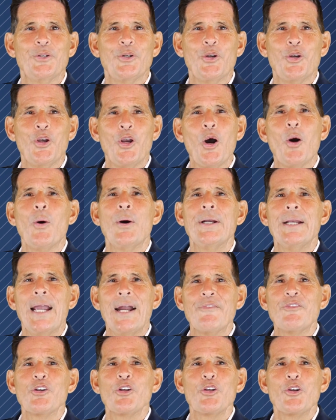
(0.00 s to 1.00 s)
No one
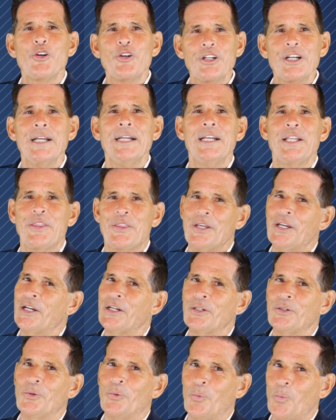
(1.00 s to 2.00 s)
ever learned
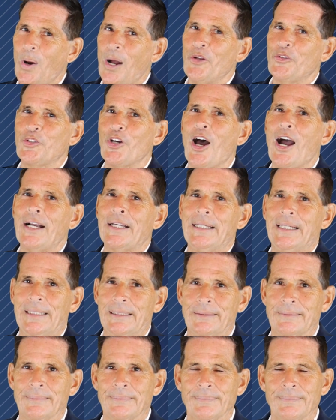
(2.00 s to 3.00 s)
anything while talking.